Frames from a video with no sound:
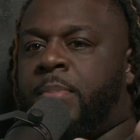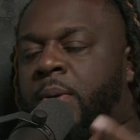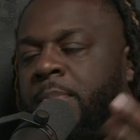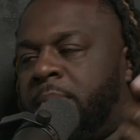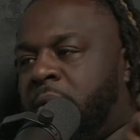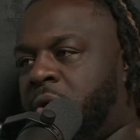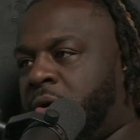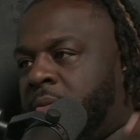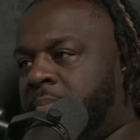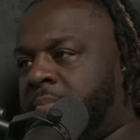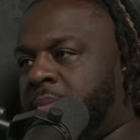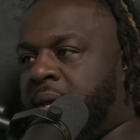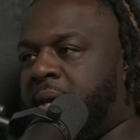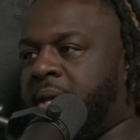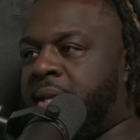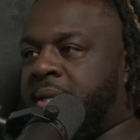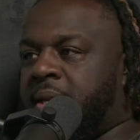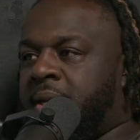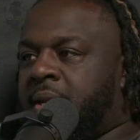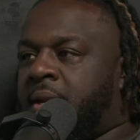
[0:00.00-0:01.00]
boom, boom,
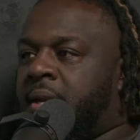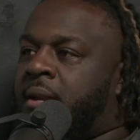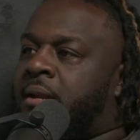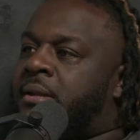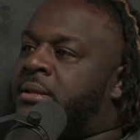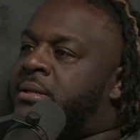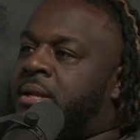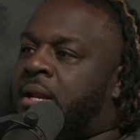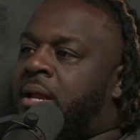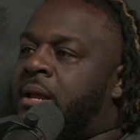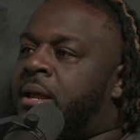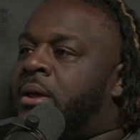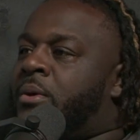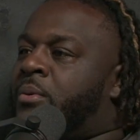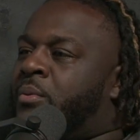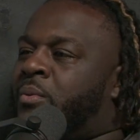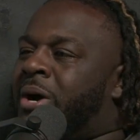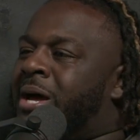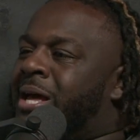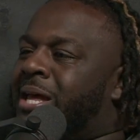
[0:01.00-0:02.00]
it
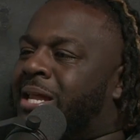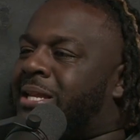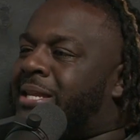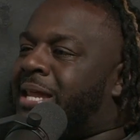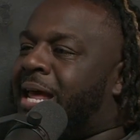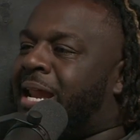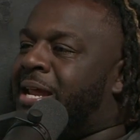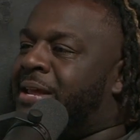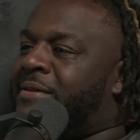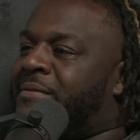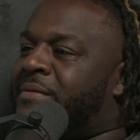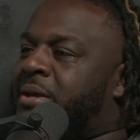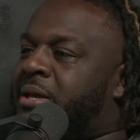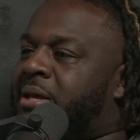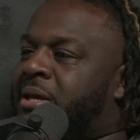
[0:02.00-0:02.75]
what that I is, said.